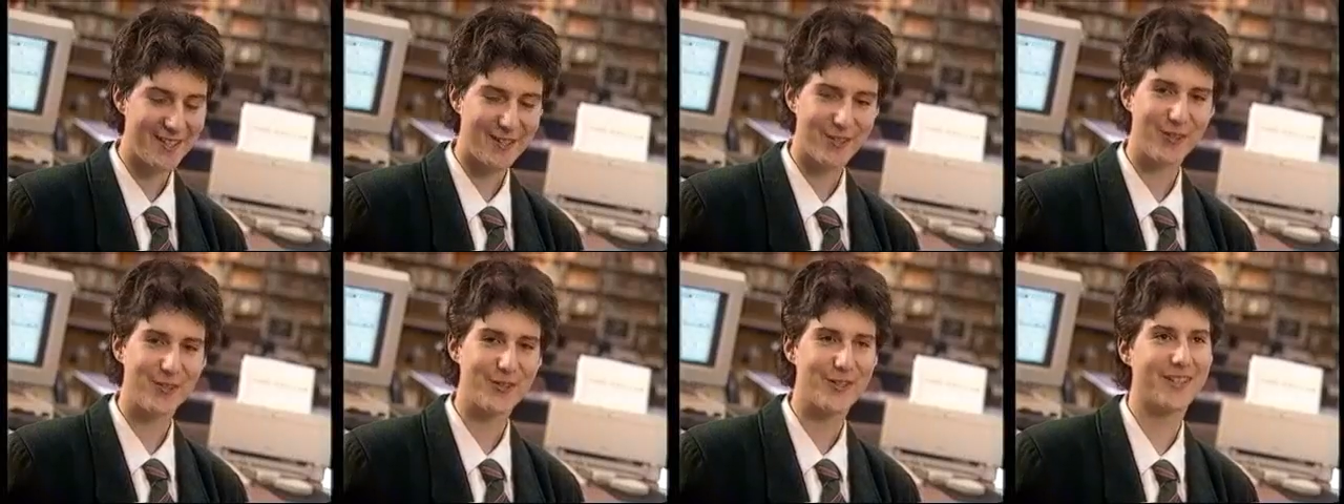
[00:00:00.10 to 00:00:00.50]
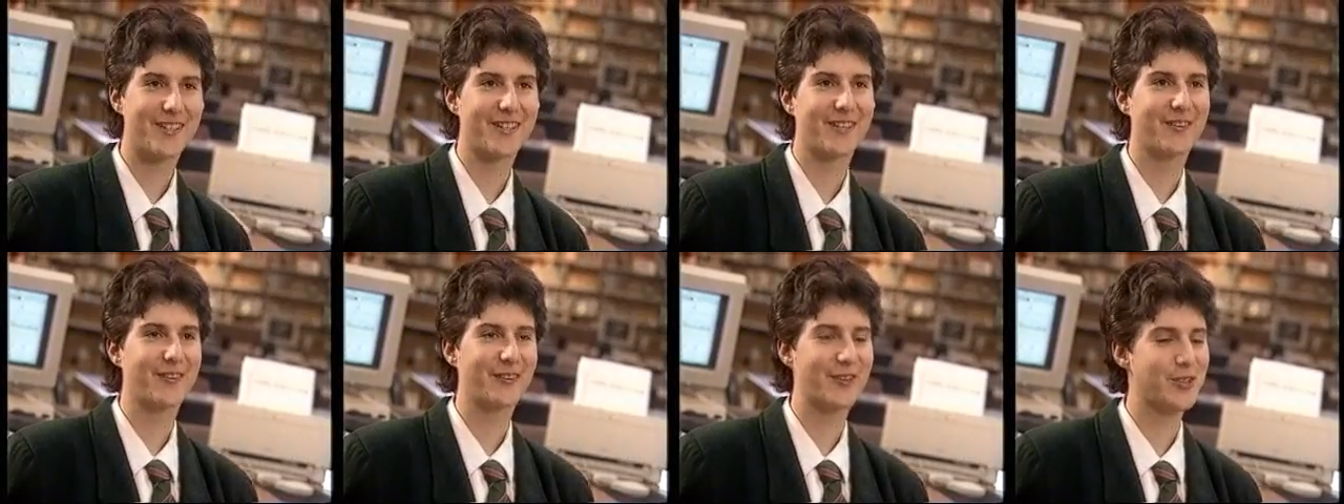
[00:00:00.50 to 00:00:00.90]
schools
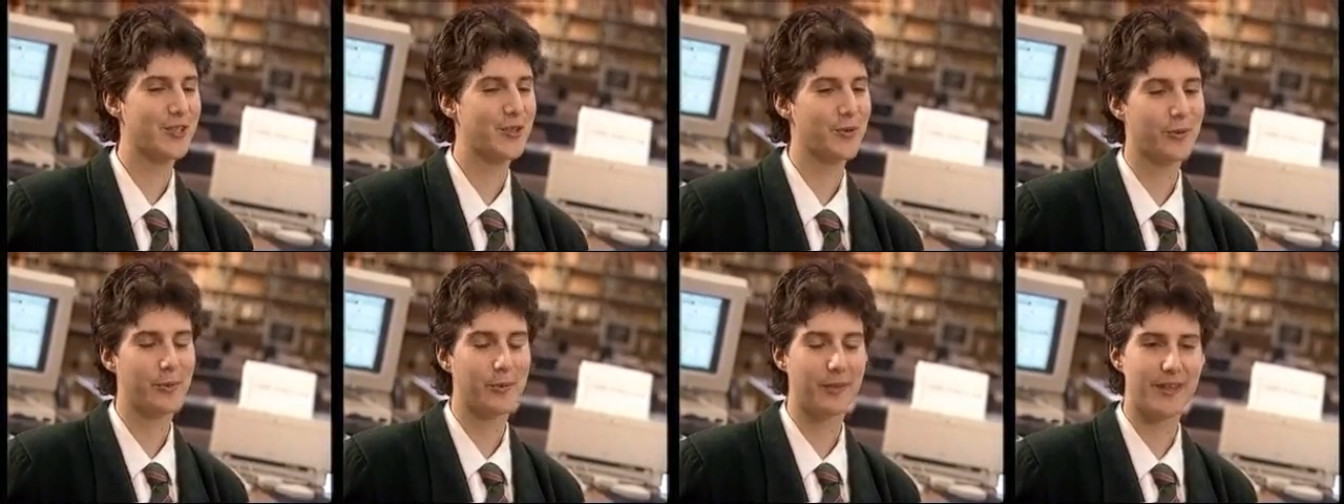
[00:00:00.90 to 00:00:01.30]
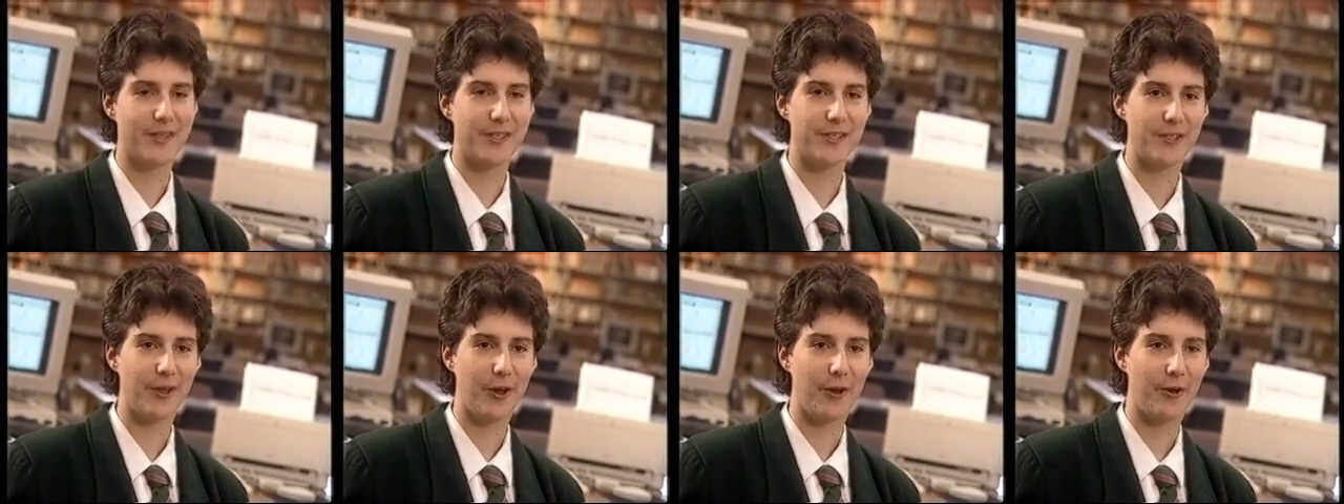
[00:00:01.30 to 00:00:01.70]
in the future would be
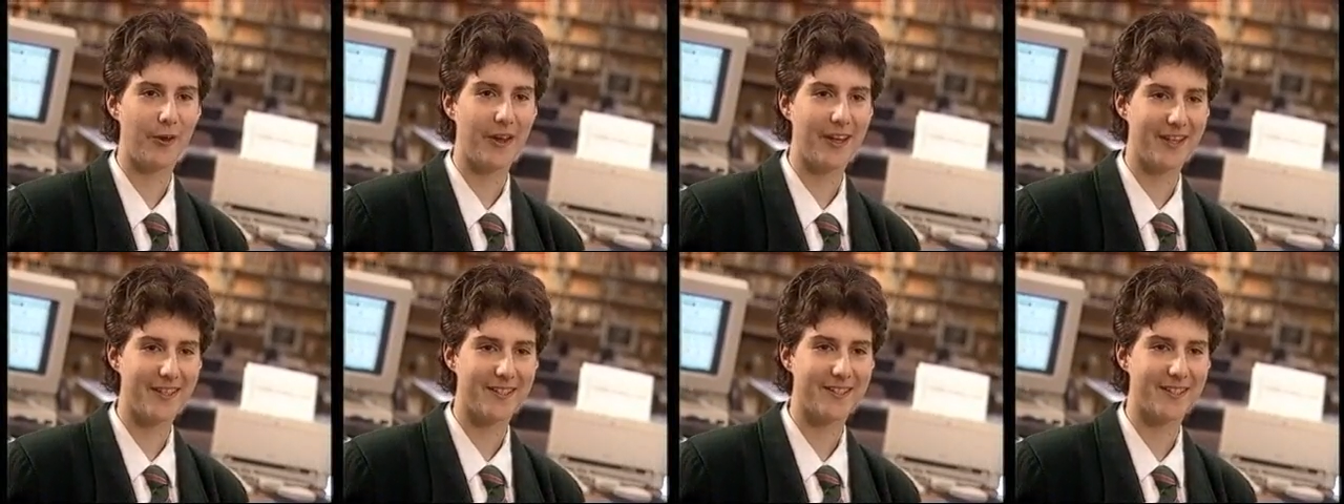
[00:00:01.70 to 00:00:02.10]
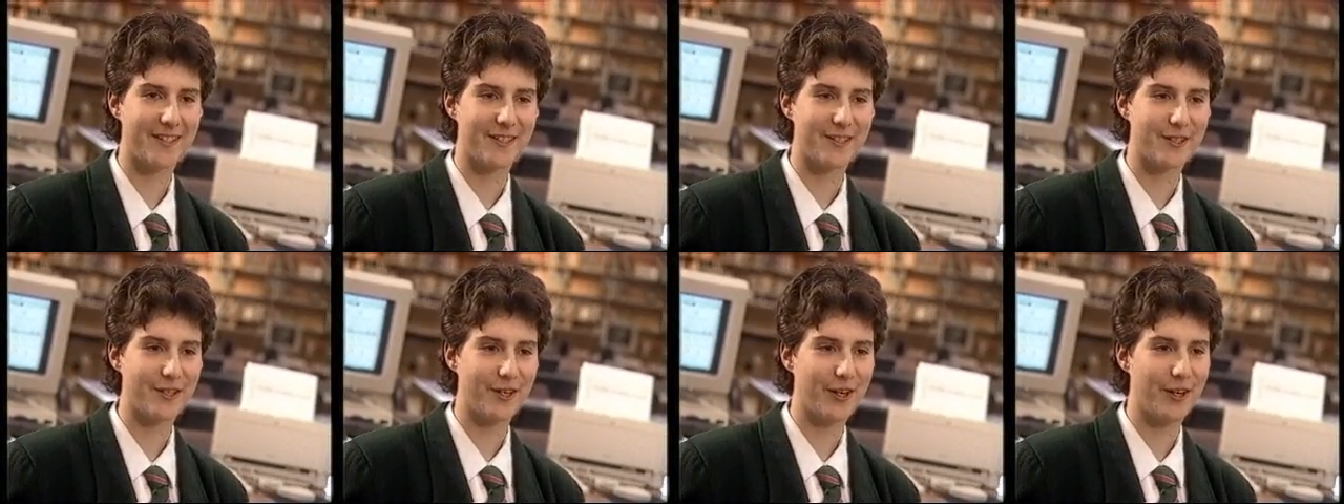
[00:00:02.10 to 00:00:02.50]
so
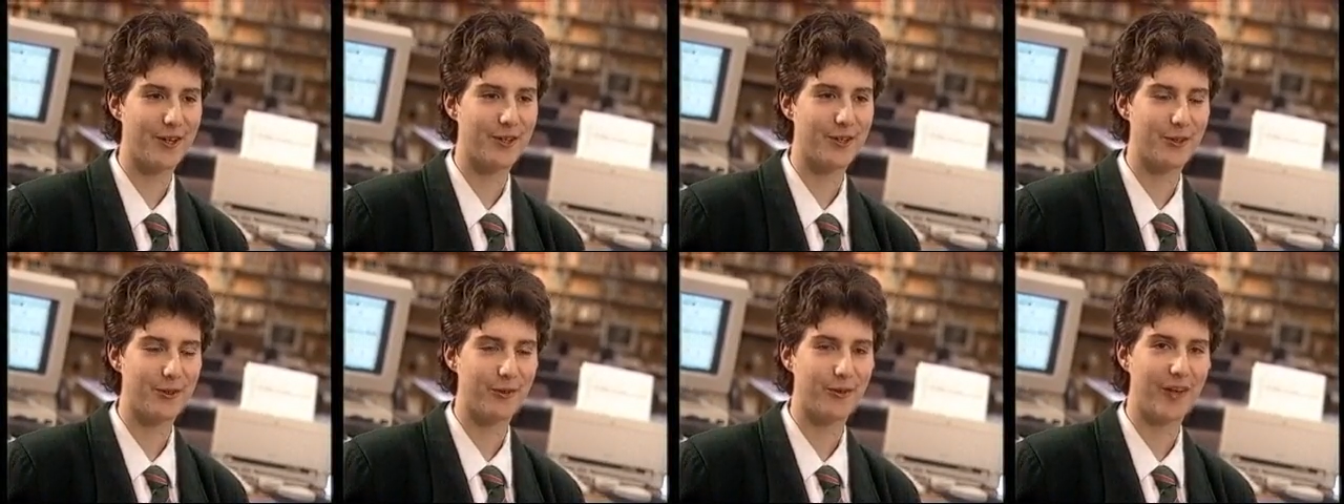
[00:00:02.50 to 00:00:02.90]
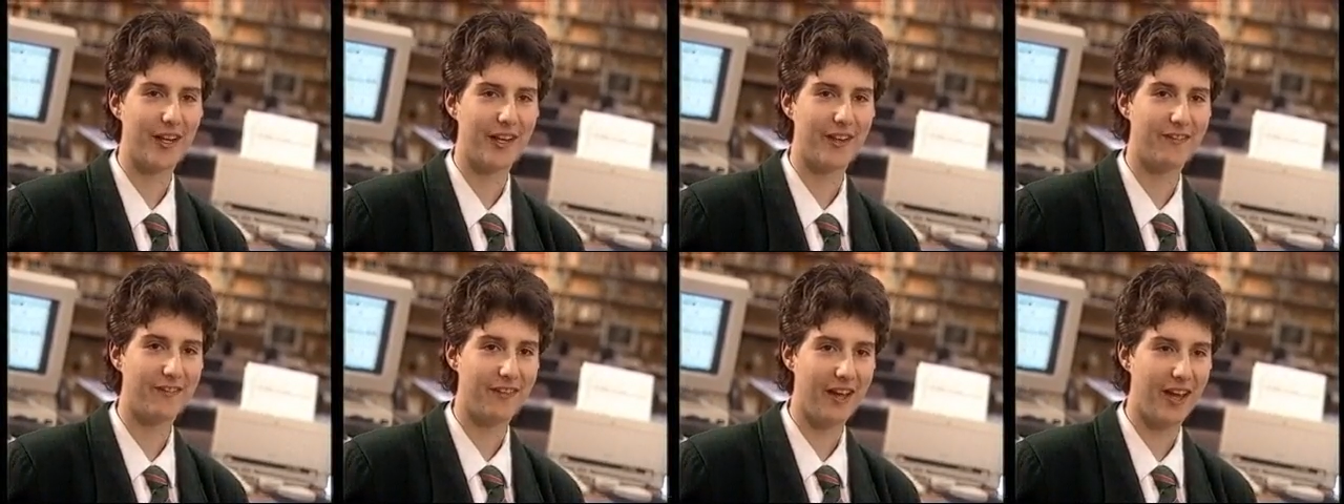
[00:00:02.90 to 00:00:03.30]
excellent to go to,
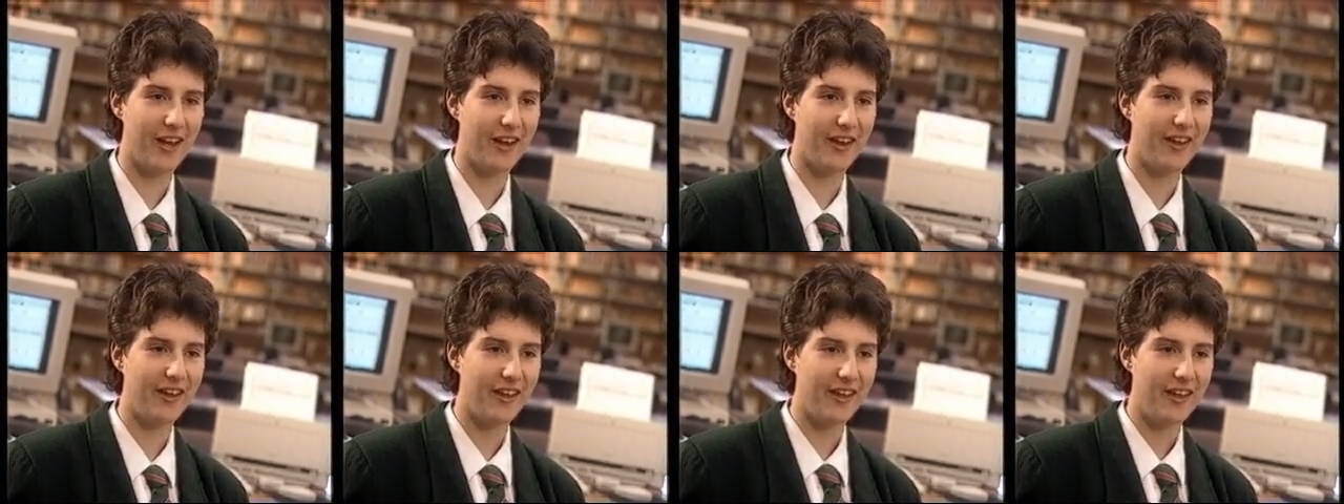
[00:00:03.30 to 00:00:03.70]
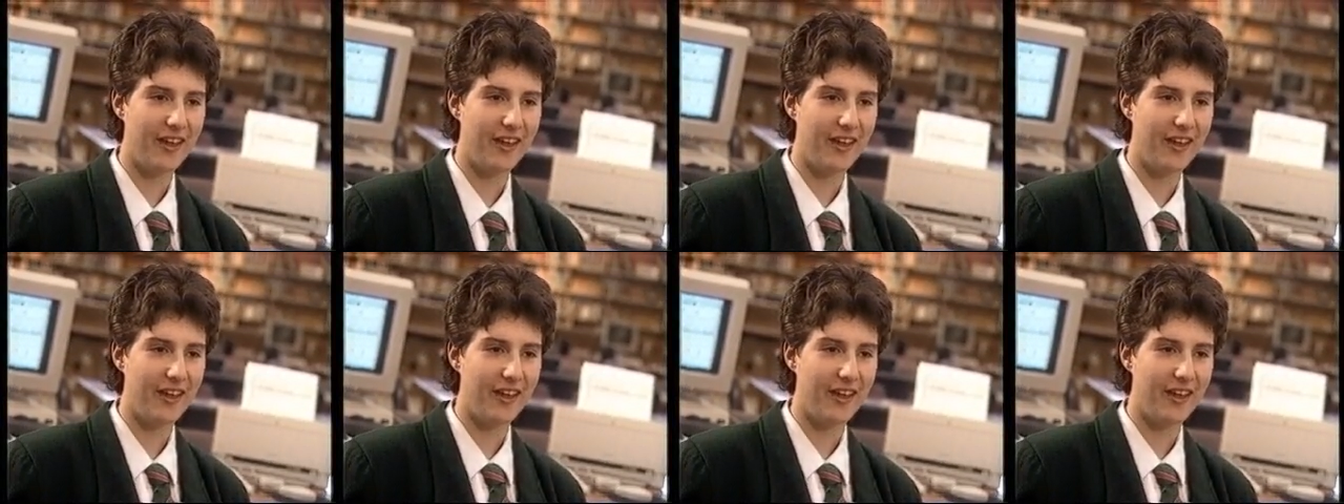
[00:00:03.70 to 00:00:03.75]
really fun.